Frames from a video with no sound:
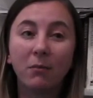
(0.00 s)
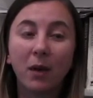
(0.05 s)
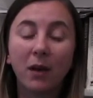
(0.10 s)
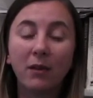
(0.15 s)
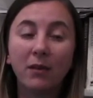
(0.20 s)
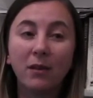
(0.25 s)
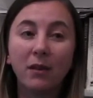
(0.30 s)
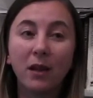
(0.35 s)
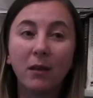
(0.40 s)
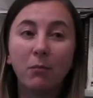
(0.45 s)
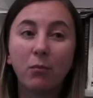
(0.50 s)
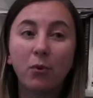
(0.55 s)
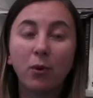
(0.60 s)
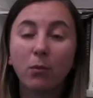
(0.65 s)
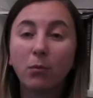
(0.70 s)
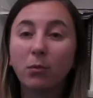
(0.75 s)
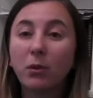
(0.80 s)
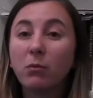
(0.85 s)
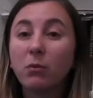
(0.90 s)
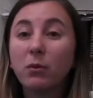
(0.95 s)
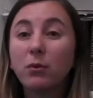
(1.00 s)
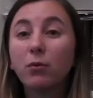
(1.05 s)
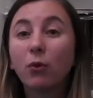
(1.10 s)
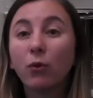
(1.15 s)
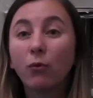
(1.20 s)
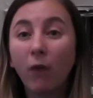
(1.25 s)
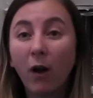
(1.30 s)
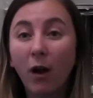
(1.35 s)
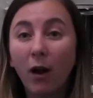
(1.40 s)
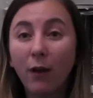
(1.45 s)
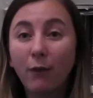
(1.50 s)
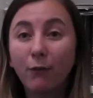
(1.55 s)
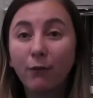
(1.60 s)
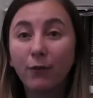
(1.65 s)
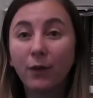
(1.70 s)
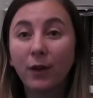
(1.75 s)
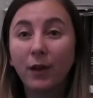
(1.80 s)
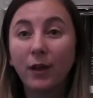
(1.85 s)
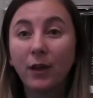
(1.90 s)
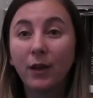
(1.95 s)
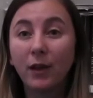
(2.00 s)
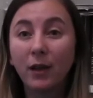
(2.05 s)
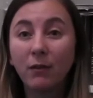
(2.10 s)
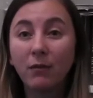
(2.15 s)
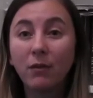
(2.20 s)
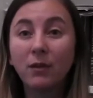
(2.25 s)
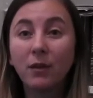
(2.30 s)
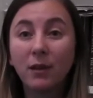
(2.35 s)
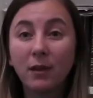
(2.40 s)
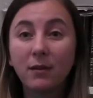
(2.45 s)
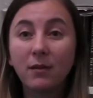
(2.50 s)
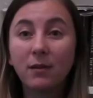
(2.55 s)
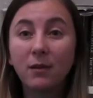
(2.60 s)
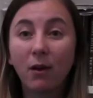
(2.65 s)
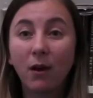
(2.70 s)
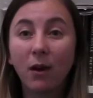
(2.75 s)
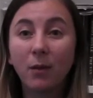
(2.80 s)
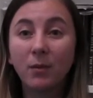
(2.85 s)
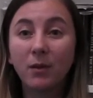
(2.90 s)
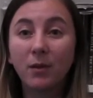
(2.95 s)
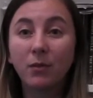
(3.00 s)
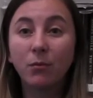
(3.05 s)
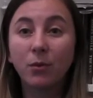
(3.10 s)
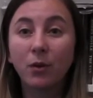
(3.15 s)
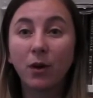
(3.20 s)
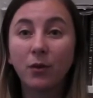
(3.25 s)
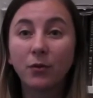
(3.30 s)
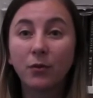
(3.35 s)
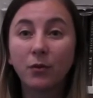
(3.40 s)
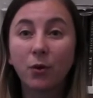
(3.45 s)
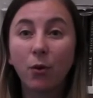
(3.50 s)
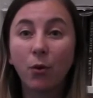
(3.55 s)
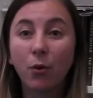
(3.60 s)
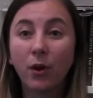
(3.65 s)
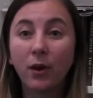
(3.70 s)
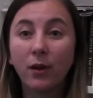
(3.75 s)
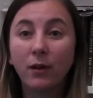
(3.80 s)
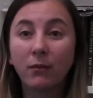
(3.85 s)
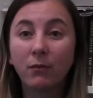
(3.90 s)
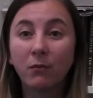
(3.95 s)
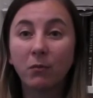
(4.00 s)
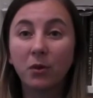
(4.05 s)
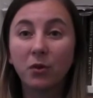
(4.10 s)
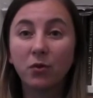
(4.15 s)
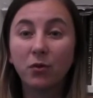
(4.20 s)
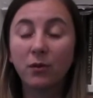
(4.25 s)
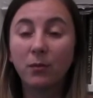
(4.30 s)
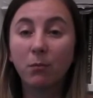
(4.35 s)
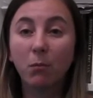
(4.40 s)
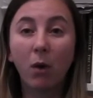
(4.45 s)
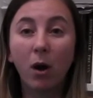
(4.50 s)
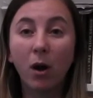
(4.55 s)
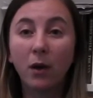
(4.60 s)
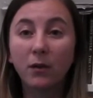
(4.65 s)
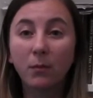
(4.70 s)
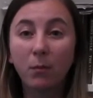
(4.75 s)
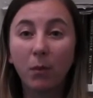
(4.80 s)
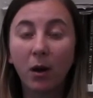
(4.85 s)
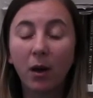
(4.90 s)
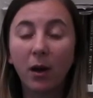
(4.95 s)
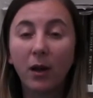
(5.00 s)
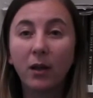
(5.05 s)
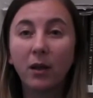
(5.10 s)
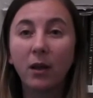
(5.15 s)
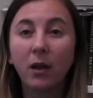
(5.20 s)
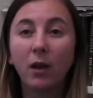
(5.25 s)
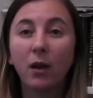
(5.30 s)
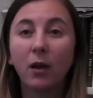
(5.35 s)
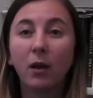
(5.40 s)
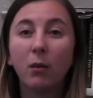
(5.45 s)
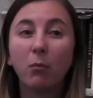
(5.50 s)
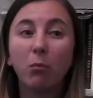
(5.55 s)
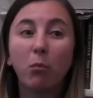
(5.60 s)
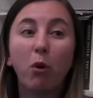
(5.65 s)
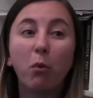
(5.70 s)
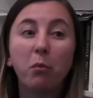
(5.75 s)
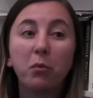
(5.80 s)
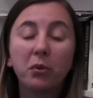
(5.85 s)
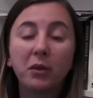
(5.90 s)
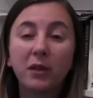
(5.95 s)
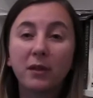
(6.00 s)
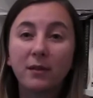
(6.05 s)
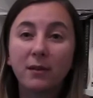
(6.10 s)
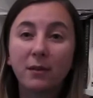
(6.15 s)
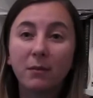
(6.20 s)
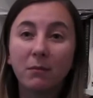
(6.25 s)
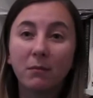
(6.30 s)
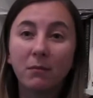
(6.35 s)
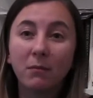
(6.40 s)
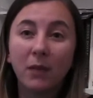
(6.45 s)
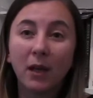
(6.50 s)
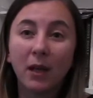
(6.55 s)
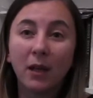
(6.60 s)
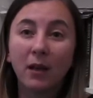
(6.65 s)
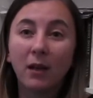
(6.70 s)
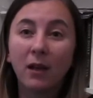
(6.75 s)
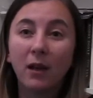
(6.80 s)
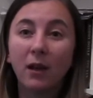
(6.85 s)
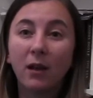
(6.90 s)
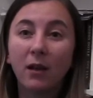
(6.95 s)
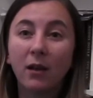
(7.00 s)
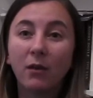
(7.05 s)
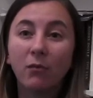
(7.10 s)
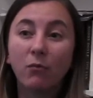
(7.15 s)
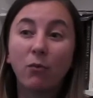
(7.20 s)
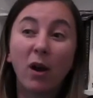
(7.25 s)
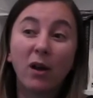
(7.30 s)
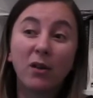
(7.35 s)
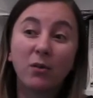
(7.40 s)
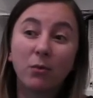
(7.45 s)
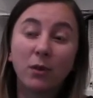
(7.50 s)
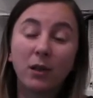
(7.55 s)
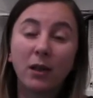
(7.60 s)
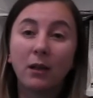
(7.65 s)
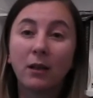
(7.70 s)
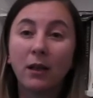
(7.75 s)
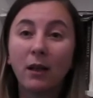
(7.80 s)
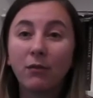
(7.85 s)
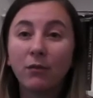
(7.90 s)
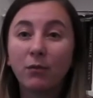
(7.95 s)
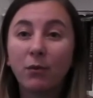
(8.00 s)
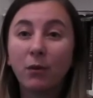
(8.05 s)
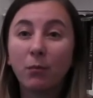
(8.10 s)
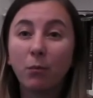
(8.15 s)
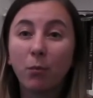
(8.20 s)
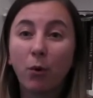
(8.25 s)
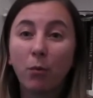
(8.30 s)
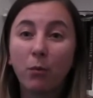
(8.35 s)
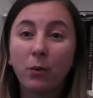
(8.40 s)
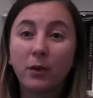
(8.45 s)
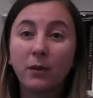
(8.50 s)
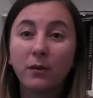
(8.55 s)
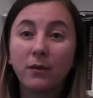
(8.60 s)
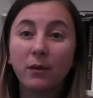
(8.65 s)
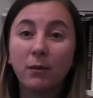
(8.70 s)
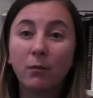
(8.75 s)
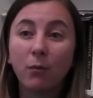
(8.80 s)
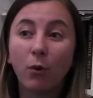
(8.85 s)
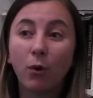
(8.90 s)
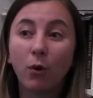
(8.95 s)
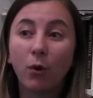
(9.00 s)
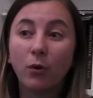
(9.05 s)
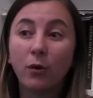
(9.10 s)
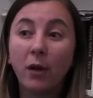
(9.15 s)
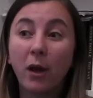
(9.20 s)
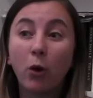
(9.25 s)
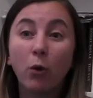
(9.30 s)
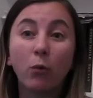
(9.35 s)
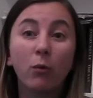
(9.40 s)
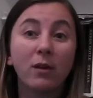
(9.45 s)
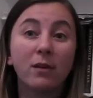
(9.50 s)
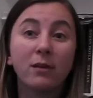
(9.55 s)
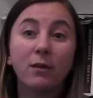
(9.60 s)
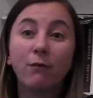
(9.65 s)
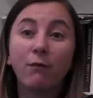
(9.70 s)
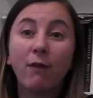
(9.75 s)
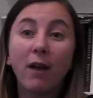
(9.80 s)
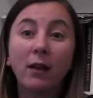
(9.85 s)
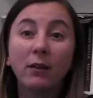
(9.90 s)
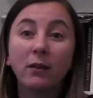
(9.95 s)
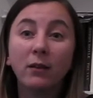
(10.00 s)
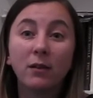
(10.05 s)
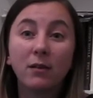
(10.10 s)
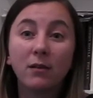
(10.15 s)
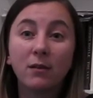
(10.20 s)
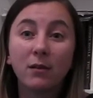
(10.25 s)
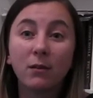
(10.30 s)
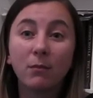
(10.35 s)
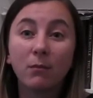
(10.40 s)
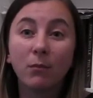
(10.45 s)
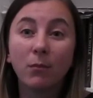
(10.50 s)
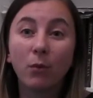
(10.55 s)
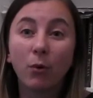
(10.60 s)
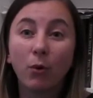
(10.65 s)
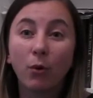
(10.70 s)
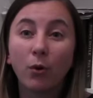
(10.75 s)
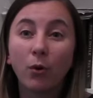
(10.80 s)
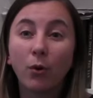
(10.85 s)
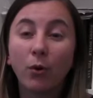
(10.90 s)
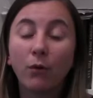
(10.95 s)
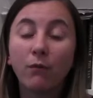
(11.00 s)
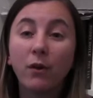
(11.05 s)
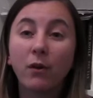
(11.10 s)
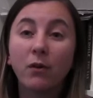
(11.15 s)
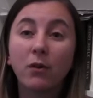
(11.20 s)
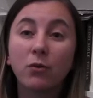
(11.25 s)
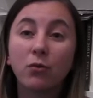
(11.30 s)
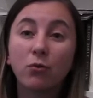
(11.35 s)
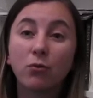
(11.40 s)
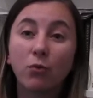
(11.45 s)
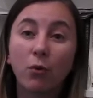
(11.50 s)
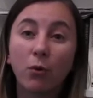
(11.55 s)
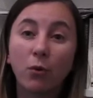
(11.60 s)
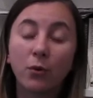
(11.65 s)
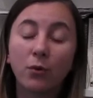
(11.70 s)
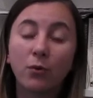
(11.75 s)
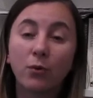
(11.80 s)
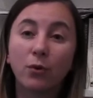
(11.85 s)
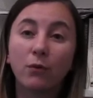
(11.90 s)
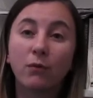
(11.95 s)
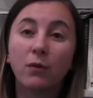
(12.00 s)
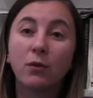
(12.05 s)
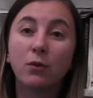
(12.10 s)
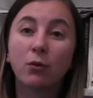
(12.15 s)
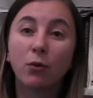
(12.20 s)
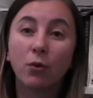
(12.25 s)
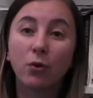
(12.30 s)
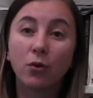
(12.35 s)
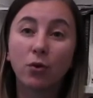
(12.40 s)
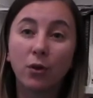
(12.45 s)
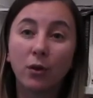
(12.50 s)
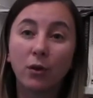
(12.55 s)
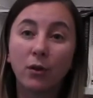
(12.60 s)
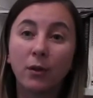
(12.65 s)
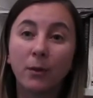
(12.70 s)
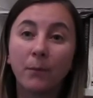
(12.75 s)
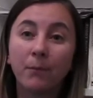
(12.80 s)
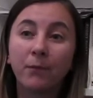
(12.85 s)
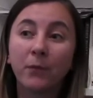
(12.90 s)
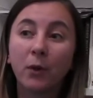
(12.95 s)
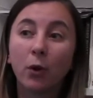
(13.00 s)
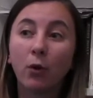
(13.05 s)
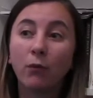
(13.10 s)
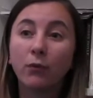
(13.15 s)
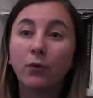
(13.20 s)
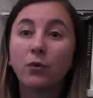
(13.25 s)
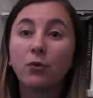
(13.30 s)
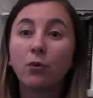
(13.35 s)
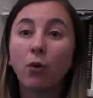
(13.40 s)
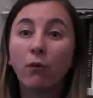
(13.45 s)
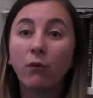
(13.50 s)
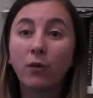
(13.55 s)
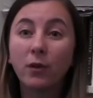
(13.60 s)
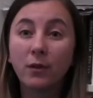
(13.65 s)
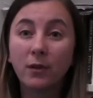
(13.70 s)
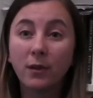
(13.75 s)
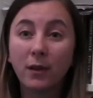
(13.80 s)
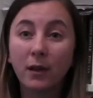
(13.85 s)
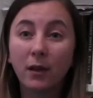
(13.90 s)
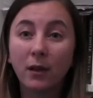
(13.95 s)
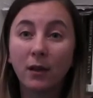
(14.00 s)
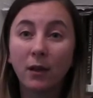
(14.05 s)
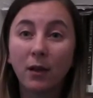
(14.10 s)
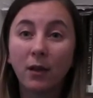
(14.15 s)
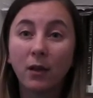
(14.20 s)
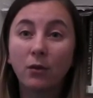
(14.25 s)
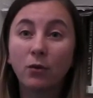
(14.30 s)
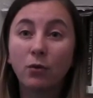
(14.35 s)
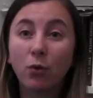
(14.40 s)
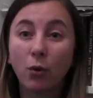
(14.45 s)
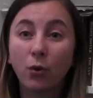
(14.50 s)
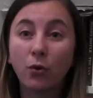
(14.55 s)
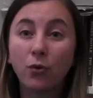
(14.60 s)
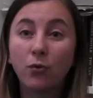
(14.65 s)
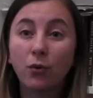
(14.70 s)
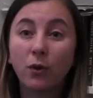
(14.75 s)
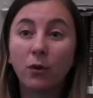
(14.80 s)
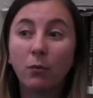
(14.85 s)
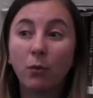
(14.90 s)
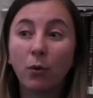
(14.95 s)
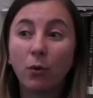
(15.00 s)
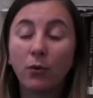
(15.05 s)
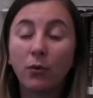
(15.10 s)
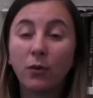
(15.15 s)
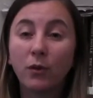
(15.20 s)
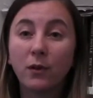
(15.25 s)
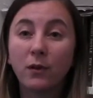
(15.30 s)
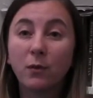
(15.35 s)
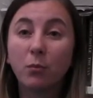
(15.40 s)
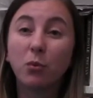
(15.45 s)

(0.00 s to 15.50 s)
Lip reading: I think they probably will survive even these times that we're undergoing, which is marked by populism, right-wing and left-wing populism, or neo-Westphalianism, or very strong sort of assertion of the sovereignty doctrine, both in its